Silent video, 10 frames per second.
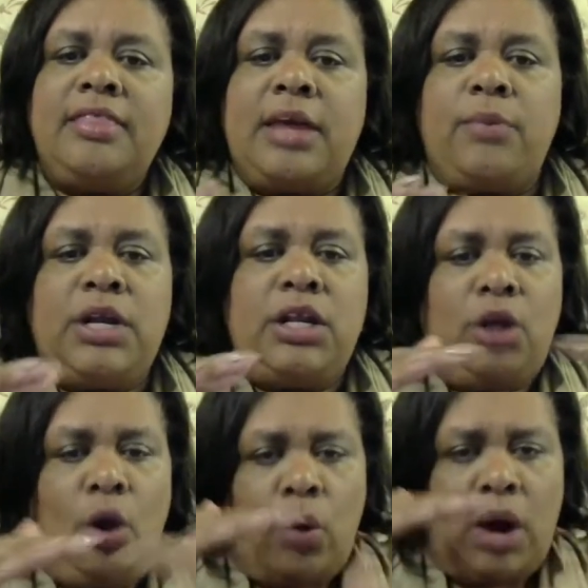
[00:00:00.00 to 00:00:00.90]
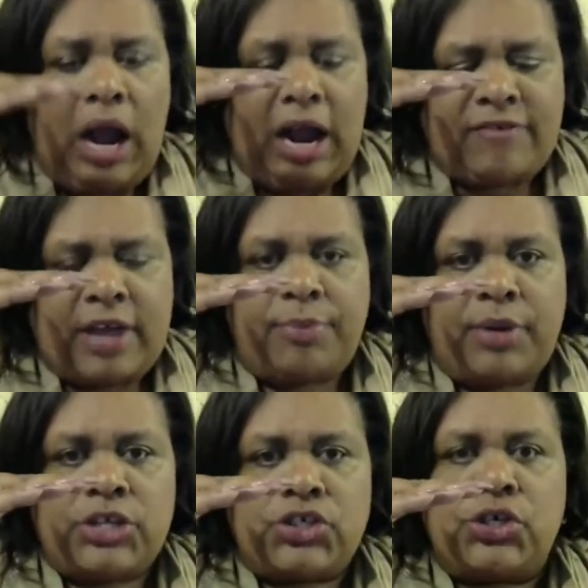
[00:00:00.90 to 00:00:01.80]
that we lower our
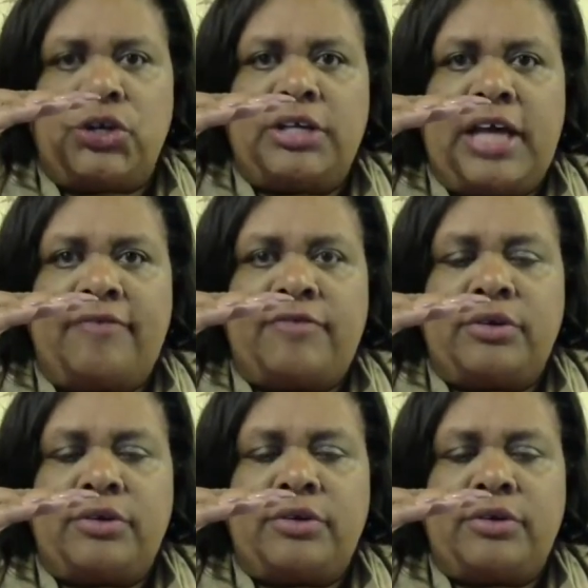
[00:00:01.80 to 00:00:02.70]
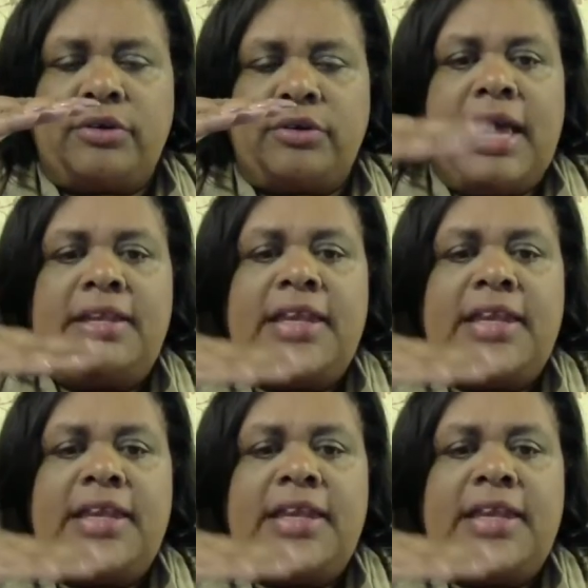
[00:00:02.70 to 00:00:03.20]
vibrational level.